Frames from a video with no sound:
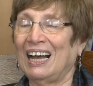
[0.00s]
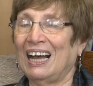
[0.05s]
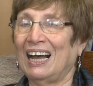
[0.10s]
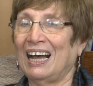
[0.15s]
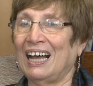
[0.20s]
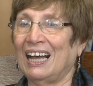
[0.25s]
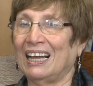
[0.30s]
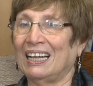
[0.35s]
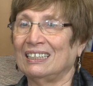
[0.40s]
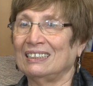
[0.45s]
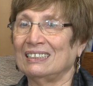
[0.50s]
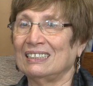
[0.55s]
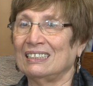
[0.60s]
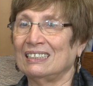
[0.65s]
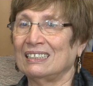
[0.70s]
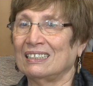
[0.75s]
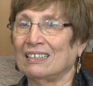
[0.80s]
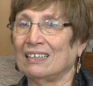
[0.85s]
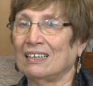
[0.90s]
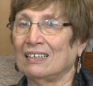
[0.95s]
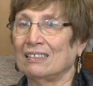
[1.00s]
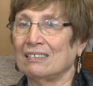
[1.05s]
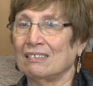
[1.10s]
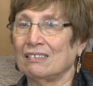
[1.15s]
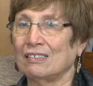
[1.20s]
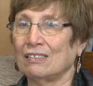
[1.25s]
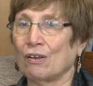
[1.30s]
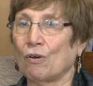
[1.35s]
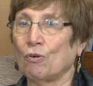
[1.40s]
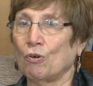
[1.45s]
and uh,
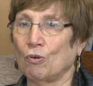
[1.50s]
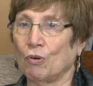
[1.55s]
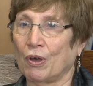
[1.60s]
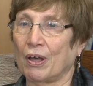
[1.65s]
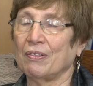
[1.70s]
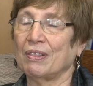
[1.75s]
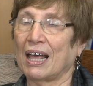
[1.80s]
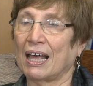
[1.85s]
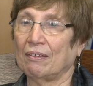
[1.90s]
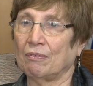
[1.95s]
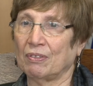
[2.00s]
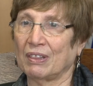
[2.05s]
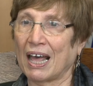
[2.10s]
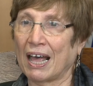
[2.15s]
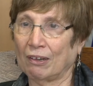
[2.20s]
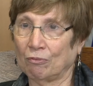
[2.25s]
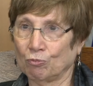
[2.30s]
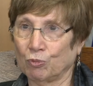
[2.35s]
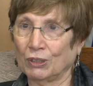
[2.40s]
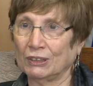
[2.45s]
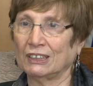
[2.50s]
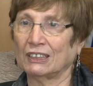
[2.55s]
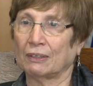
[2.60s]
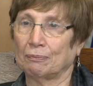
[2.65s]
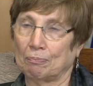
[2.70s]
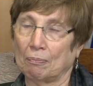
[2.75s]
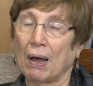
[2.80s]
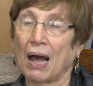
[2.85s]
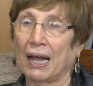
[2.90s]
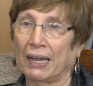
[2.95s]
so that that
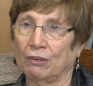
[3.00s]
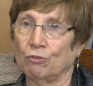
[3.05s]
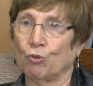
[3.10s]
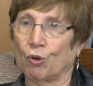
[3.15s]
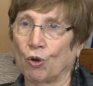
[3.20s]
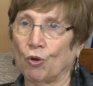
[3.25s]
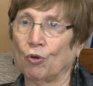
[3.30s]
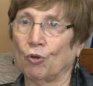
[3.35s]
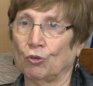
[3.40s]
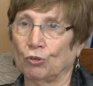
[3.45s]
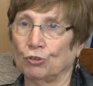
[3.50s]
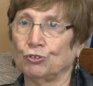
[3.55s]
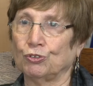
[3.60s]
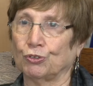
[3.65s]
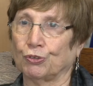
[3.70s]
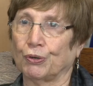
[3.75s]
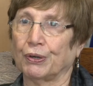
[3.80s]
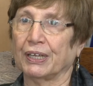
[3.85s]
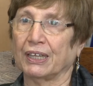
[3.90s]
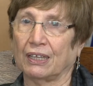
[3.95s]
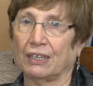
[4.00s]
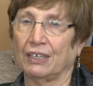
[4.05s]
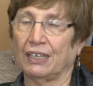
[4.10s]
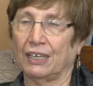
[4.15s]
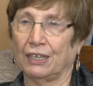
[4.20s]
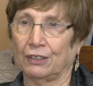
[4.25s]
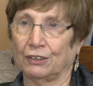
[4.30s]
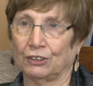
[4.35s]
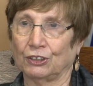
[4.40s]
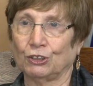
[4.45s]
was my role during the
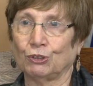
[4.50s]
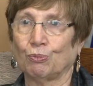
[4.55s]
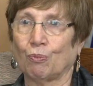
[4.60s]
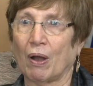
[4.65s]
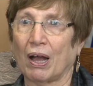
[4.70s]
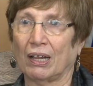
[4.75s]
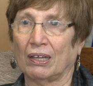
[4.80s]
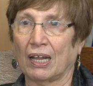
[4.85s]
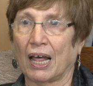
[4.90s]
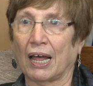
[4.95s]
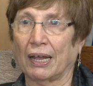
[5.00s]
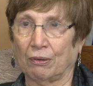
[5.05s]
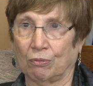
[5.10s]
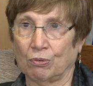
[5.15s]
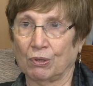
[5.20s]
years while I